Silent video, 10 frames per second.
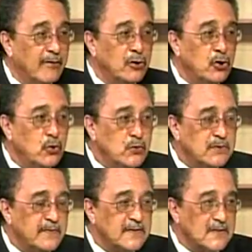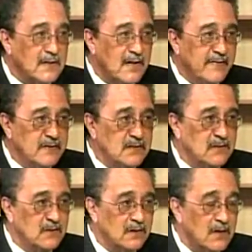a huge fiscal deficit
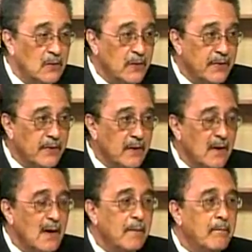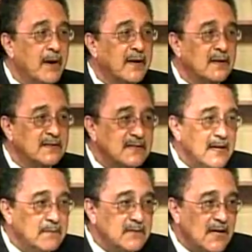to deal with, but at the
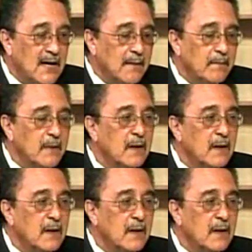same time,